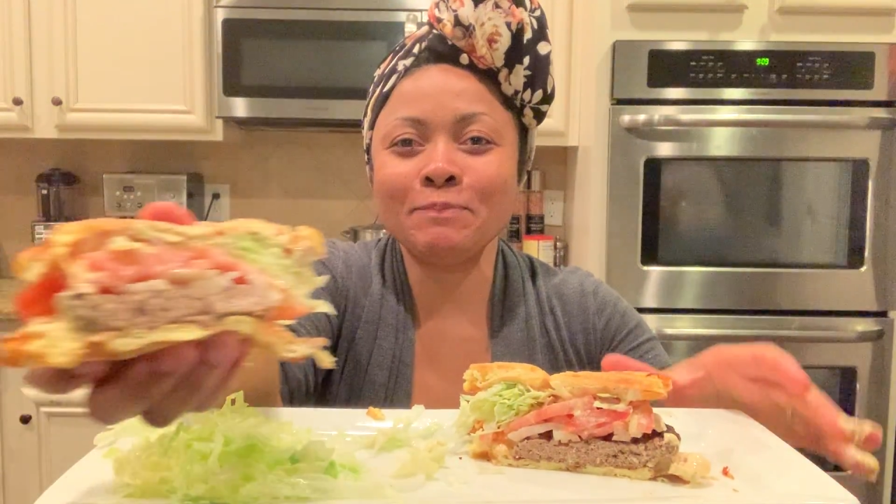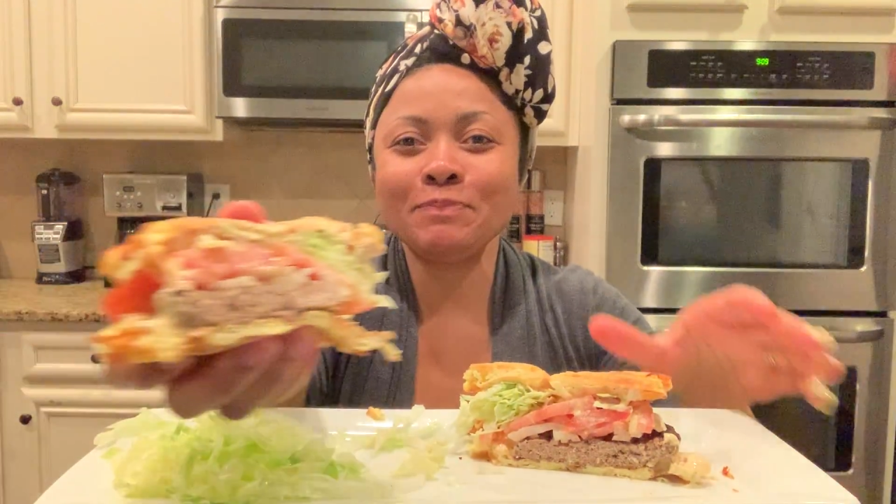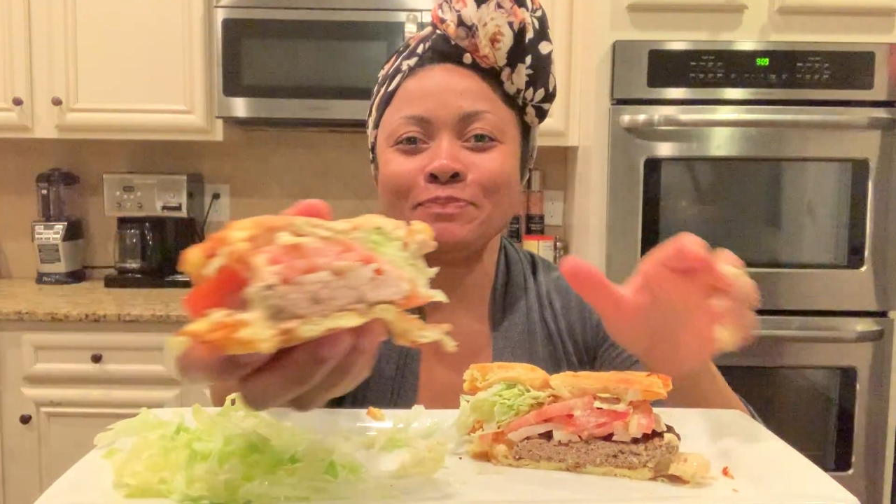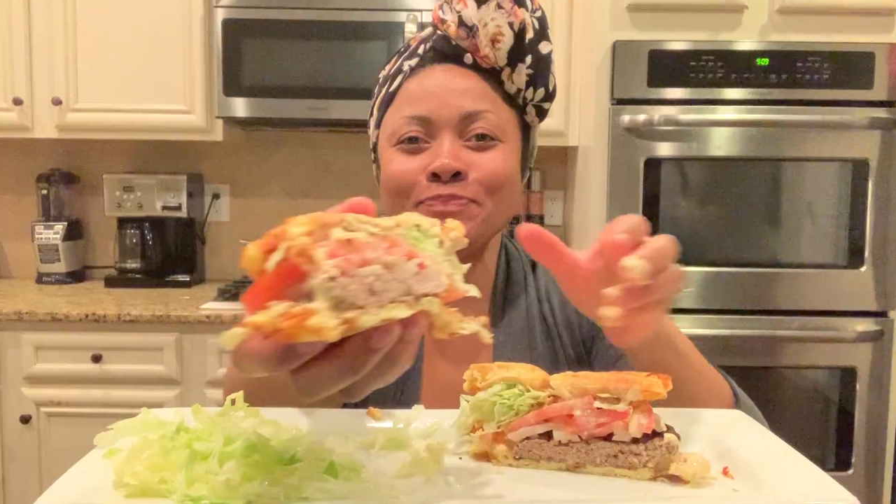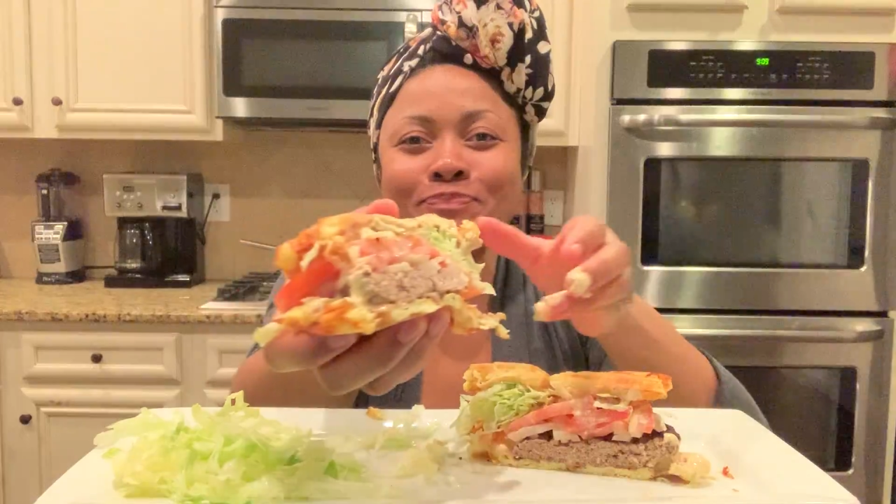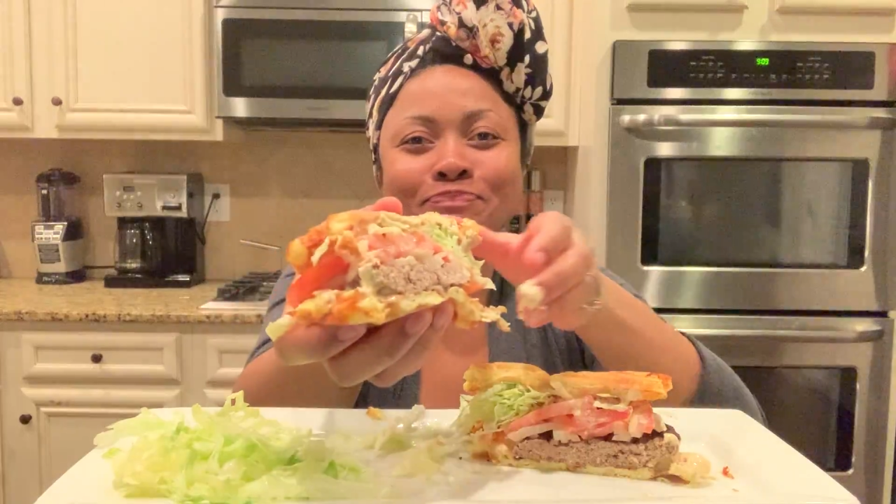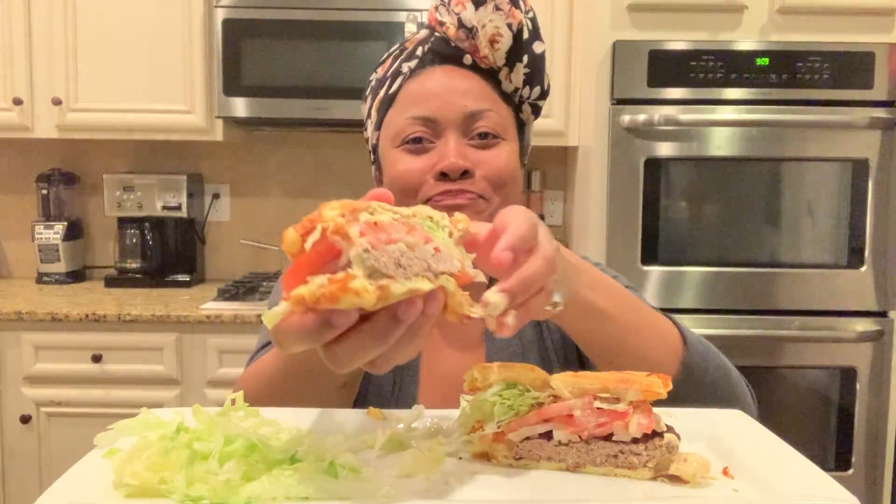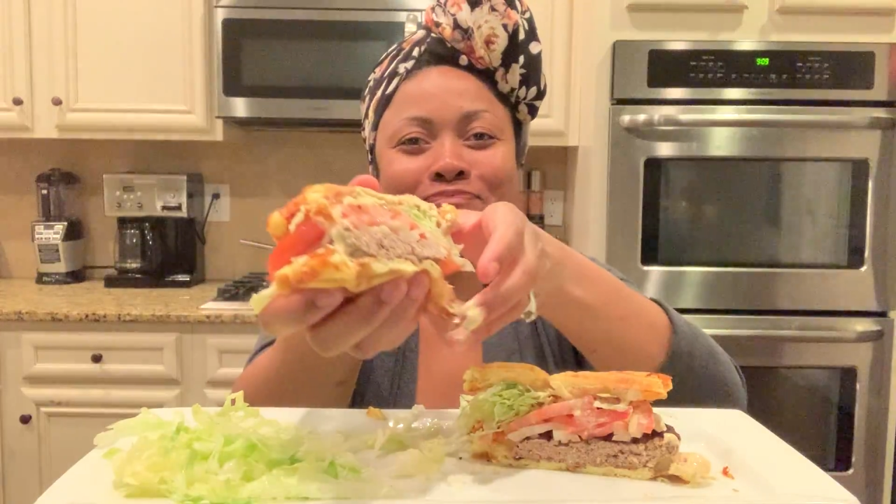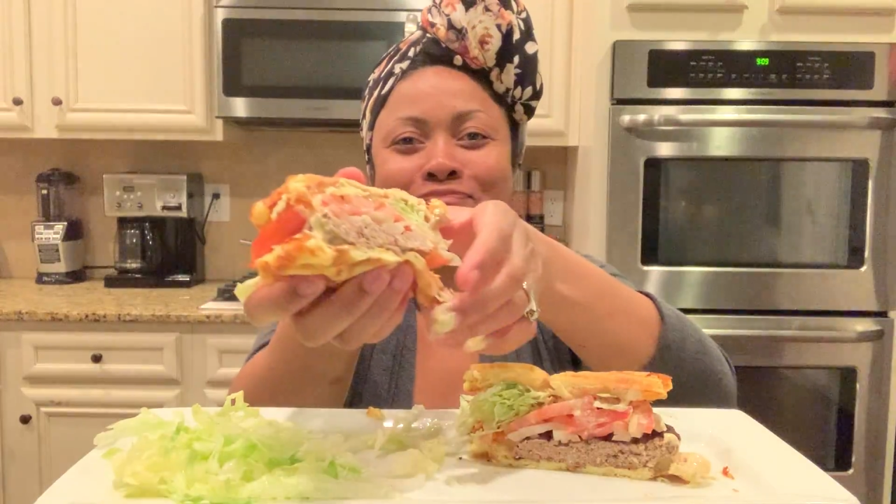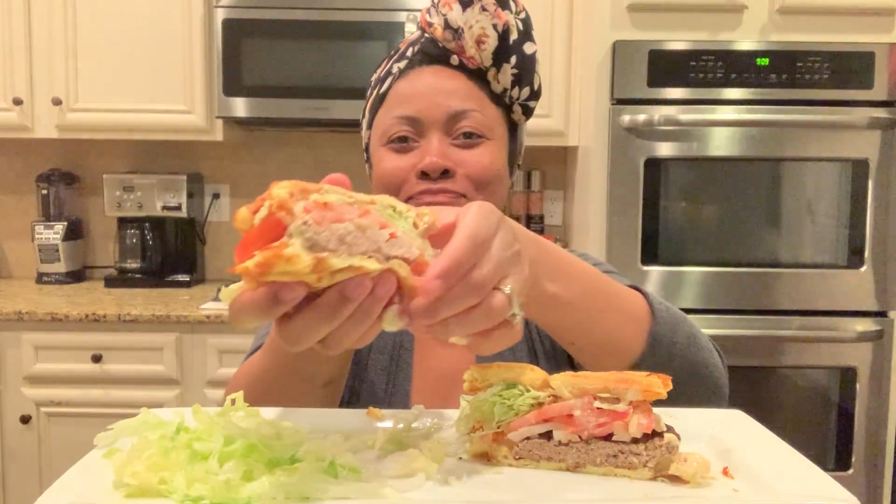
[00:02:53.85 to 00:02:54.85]

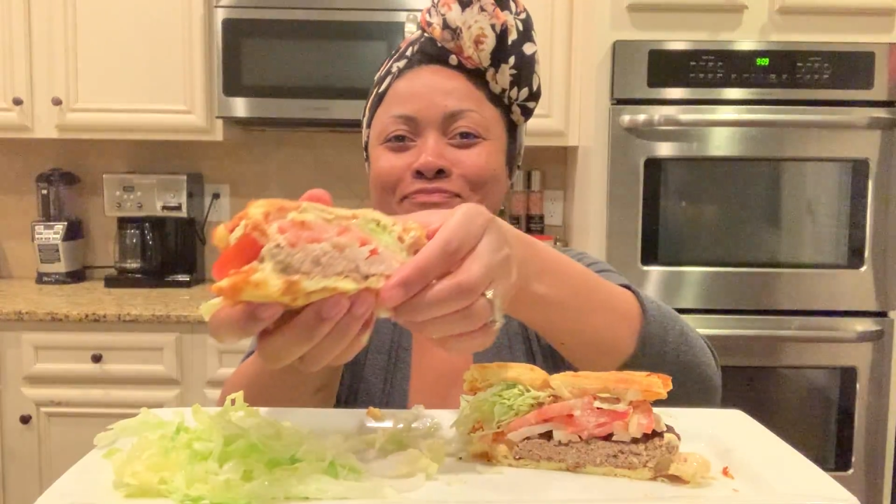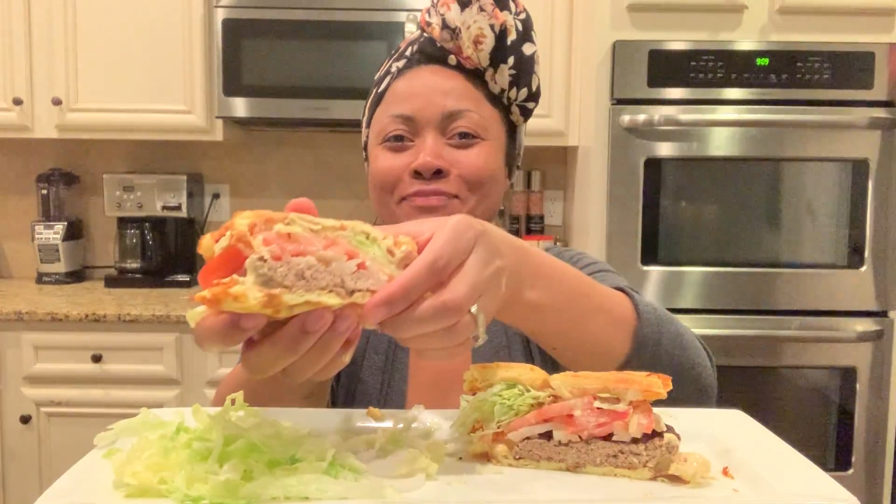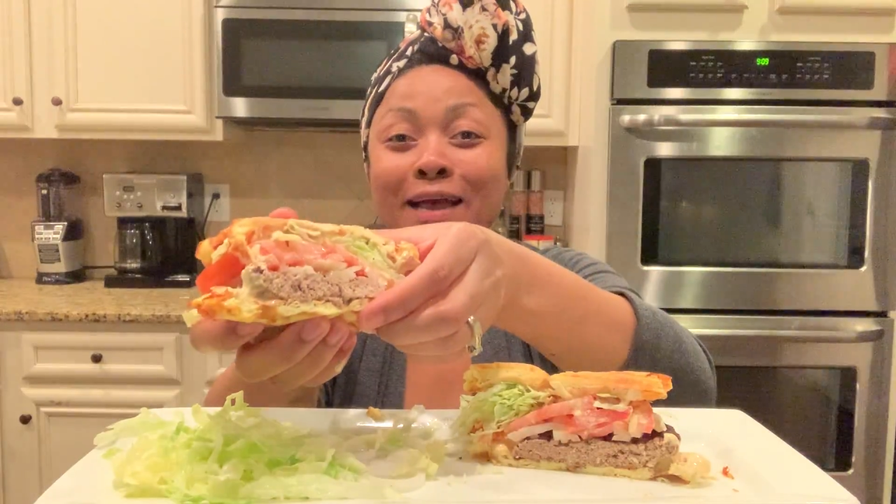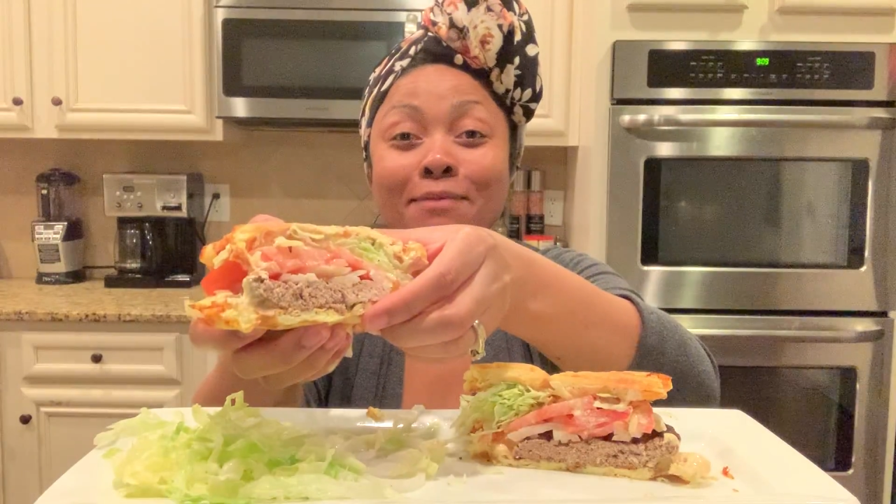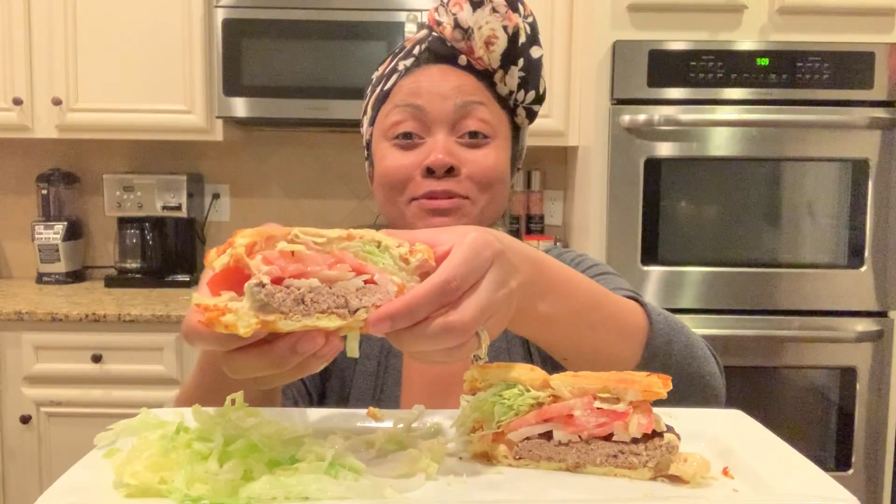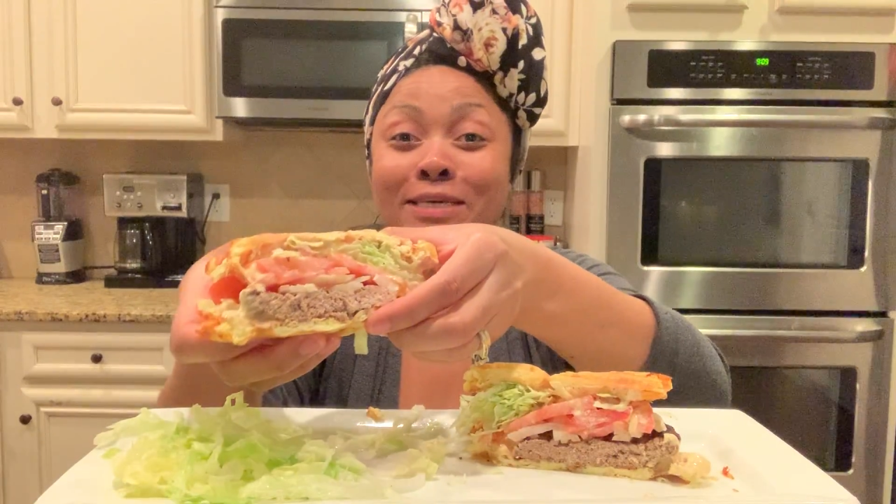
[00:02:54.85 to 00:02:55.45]
I'm gonna